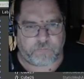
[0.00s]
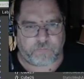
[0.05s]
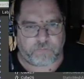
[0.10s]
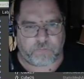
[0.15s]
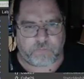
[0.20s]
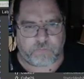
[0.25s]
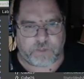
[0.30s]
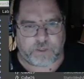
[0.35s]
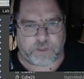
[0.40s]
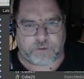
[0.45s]

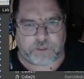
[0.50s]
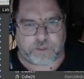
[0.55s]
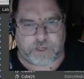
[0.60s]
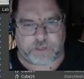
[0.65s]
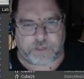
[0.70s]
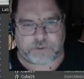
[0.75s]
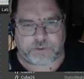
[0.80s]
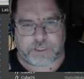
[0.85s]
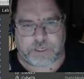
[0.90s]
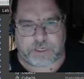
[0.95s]
but you can
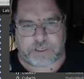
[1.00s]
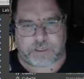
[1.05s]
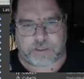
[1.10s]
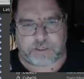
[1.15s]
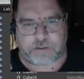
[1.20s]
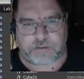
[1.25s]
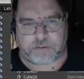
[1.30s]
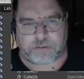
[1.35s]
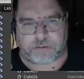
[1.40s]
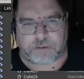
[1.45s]
actually get
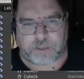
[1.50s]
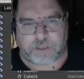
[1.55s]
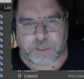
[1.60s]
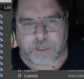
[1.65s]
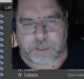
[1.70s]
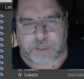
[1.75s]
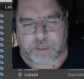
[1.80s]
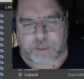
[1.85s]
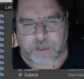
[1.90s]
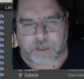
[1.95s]
in.
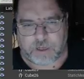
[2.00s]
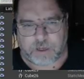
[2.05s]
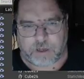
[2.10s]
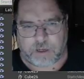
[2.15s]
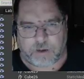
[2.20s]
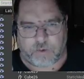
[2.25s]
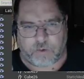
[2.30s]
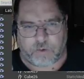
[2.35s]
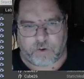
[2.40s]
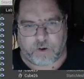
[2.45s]

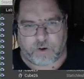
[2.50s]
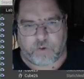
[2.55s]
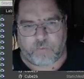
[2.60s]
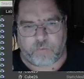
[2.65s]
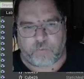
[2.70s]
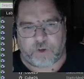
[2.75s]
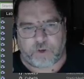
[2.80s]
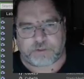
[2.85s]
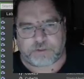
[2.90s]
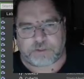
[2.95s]

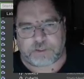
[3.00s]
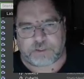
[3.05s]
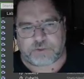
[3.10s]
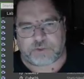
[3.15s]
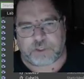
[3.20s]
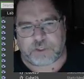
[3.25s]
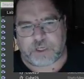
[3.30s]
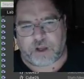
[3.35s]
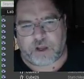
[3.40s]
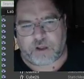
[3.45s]

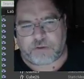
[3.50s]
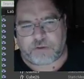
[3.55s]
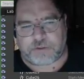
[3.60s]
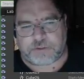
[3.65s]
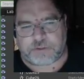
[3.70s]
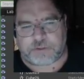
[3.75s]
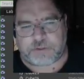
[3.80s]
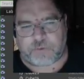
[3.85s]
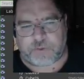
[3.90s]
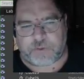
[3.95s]
Essentially, all
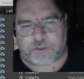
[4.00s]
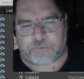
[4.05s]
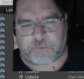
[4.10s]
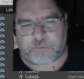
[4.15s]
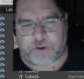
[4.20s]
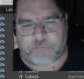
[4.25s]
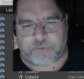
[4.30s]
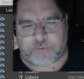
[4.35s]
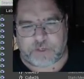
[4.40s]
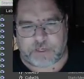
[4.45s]
it's doing is
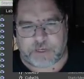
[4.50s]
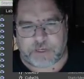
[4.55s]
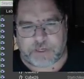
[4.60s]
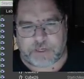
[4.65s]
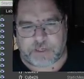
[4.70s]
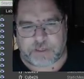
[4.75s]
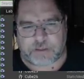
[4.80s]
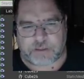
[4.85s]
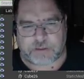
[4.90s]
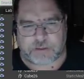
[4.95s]
whenever you get
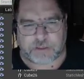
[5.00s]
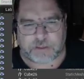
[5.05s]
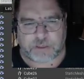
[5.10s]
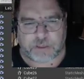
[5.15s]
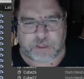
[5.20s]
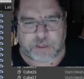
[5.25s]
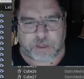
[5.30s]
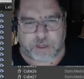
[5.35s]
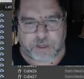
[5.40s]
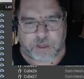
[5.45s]
in,
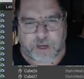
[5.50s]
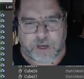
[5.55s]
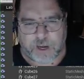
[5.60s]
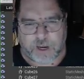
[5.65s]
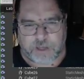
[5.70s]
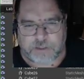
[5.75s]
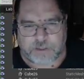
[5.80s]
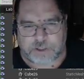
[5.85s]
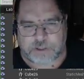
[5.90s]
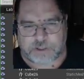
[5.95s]

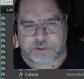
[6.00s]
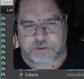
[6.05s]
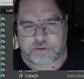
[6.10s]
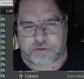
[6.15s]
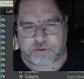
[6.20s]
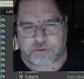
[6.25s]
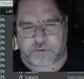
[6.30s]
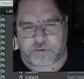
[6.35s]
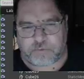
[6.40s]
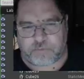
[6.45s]
is it's
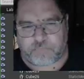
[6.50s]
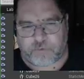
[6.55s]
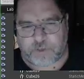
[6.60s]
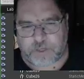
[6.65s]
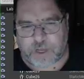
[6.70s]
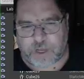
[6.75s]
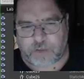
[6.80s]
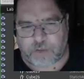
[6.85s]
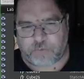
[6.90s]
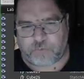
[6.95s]
you've only
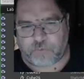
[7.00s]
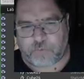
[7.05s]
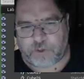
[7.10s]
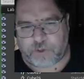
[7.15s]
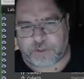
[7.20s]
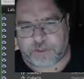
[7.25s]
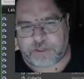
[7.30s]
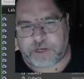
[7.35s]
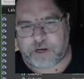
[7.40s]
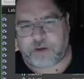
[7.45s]
got the
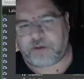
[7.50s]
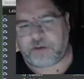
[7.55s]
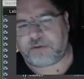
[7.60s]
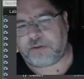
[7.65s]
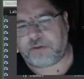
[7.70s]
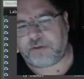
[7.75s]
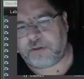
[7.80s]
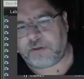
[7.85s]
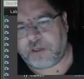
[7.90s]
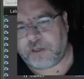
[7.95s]
one
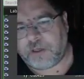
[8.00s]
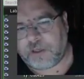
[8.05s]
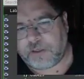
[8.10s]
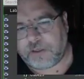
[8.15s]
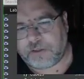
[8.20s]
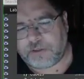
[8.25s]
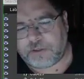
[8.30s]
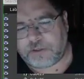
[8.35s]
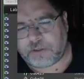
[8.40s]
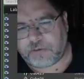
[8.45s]
character,
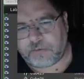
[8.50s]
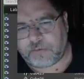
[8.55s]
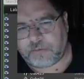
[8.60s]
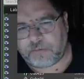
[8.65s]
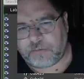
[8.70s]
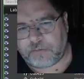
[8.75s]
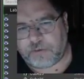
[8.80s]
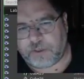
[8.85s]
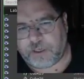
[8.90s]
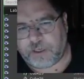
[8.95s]

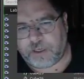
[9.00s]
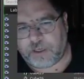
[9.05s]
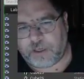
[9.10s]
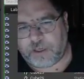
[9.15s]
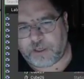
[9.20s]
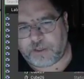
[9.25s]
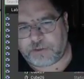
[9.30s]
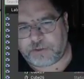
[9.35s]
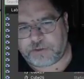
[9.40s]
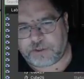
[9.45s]
so
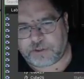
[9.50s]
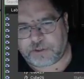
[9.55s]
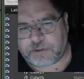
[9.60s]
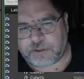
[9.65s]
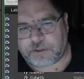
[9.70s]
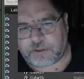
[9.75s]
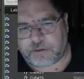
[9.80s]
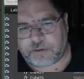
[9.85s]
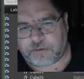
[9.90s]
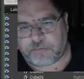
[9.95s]
it's just
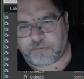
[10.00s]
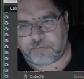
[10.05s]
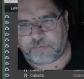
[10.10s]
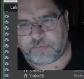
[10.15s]
gonna